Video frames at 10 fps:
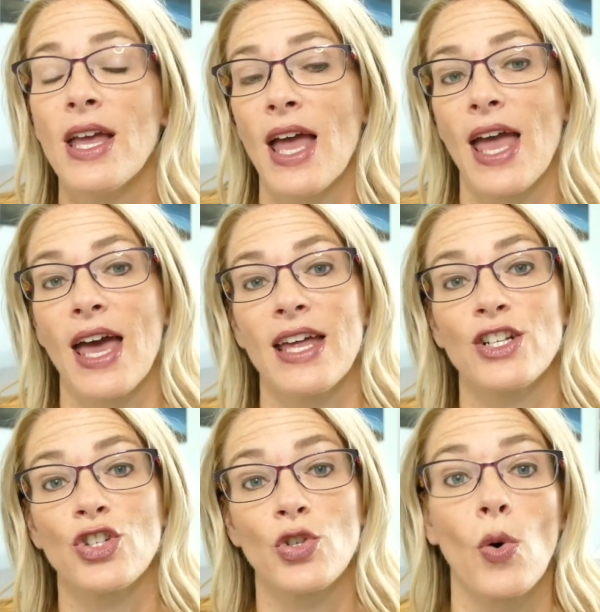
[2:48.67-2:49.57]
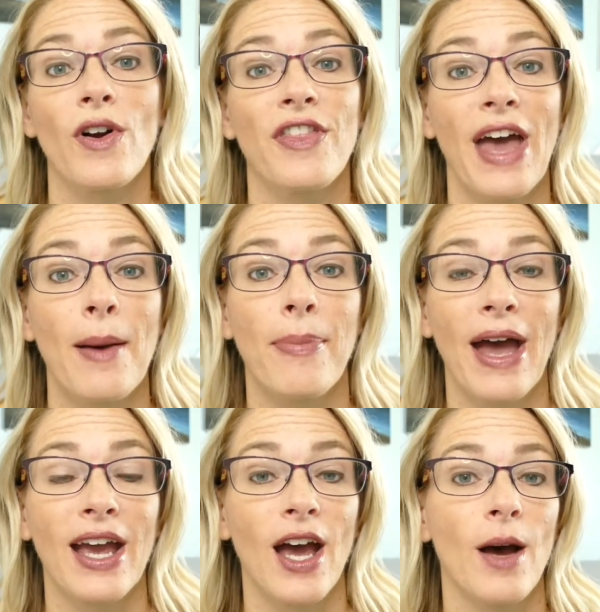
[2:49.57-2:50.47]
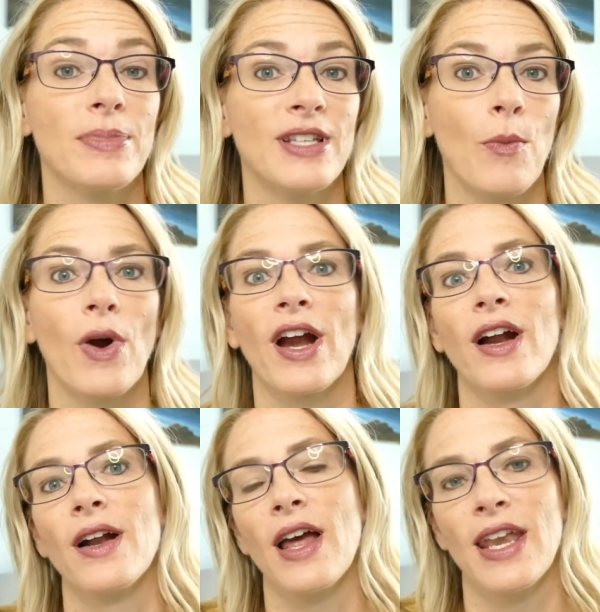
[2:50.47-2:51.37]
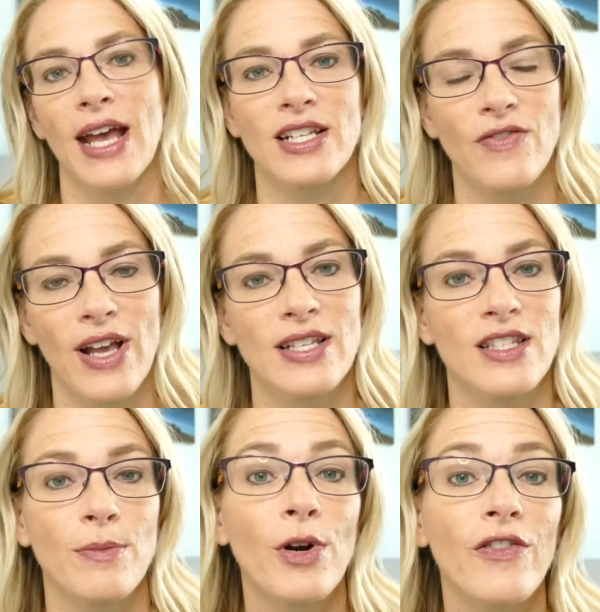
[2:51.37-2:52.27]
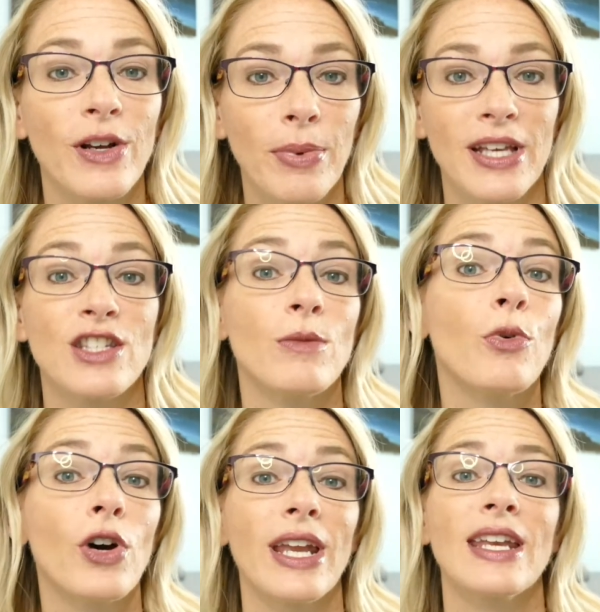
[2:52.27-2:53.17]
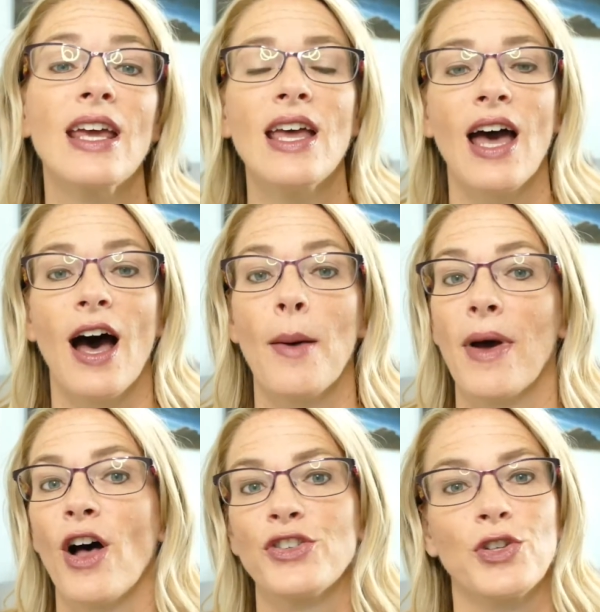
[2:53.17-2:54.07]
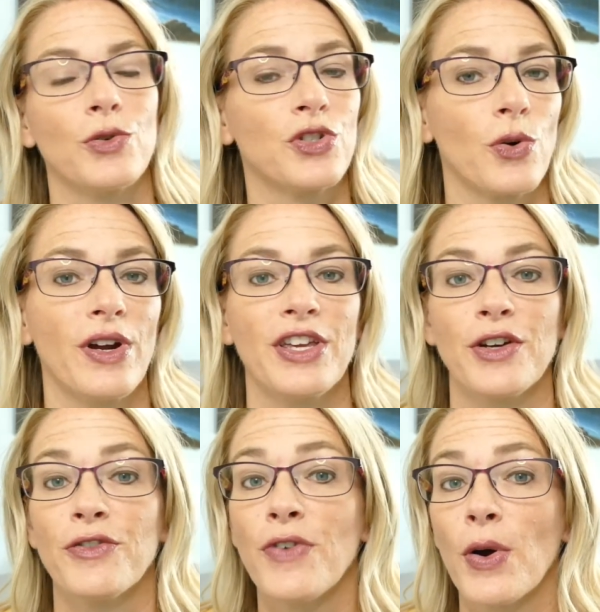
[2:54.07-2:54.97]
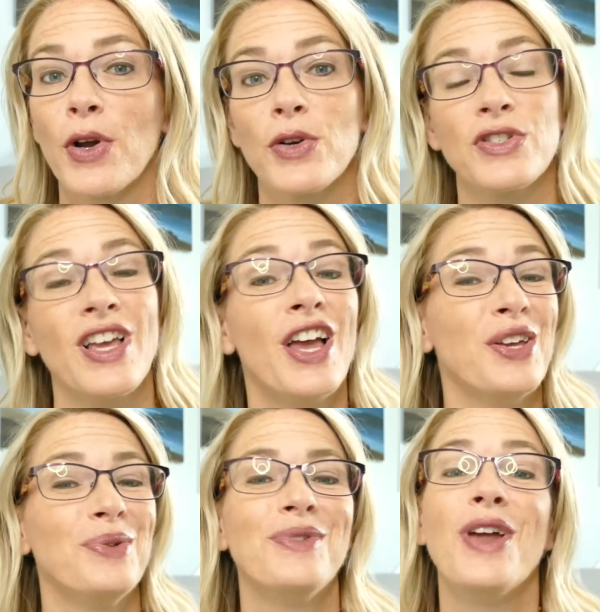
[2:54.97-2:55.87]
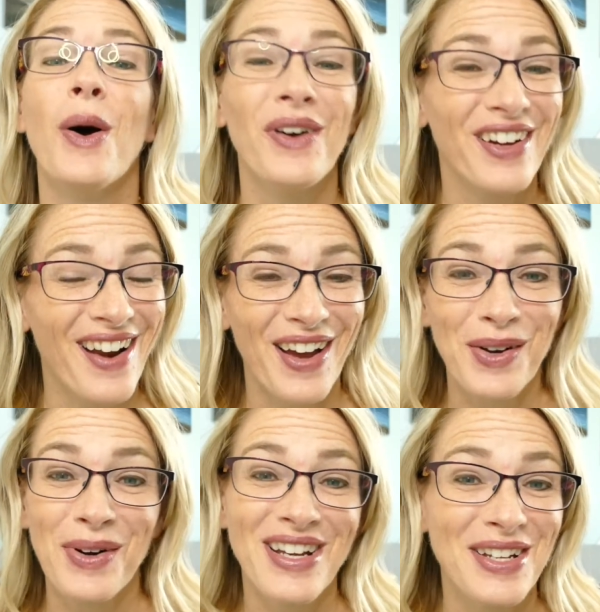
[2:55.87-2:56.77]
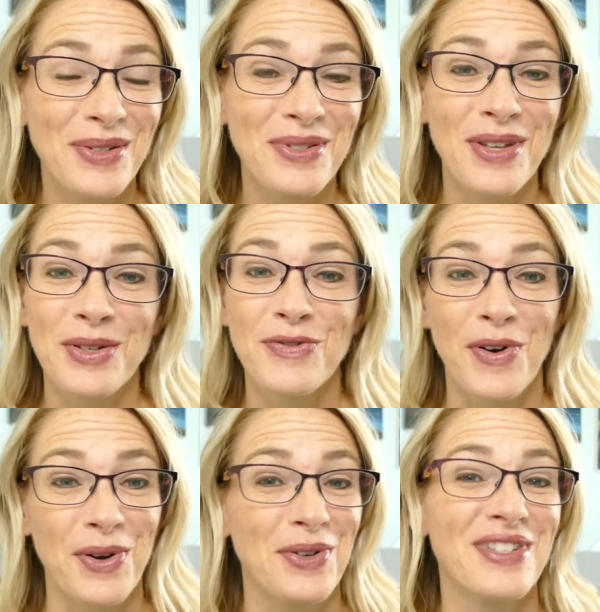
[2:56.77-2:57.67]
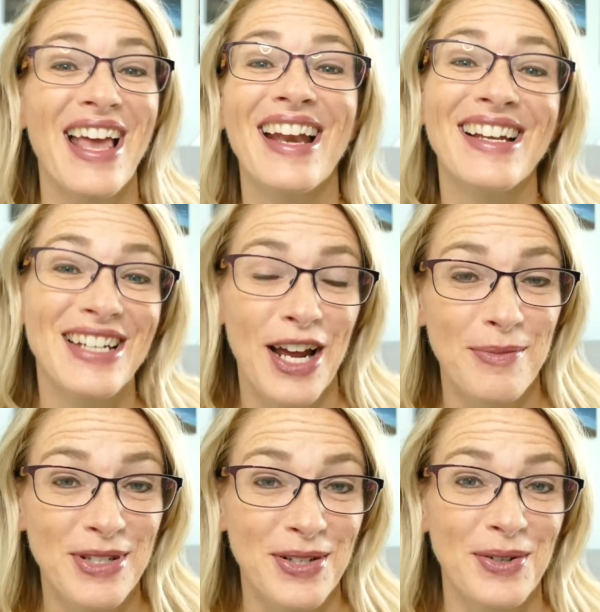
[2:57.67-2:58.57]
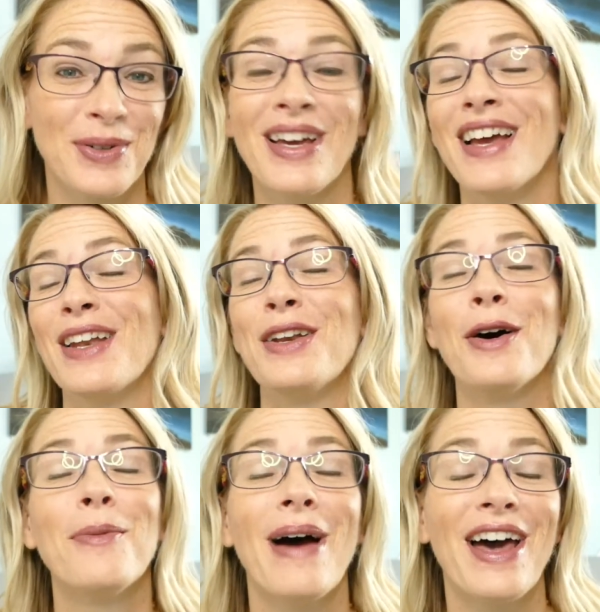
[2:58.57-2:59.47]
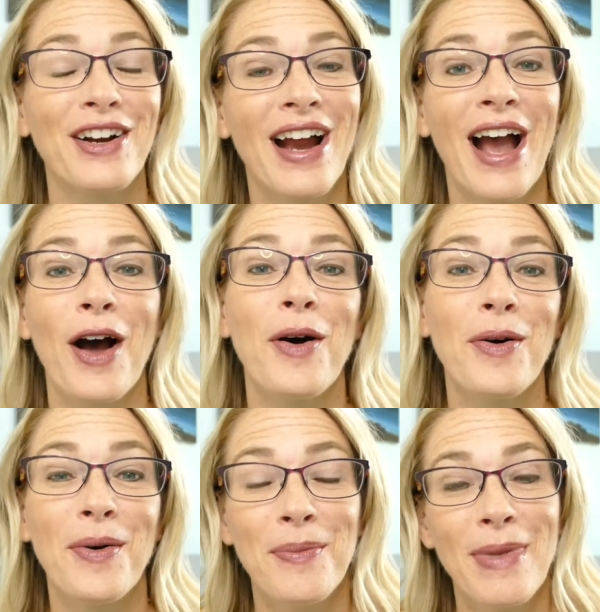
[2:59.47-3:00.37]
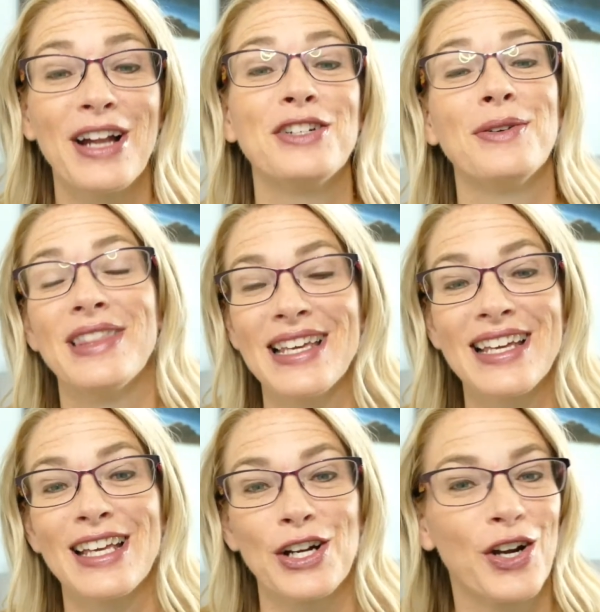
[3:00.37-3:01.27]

and store that backup somewhere, a NAS device is the perfect place to put it. Also storing your photos. You know you're not going to use those photos anytime soon. No matter how much you think you're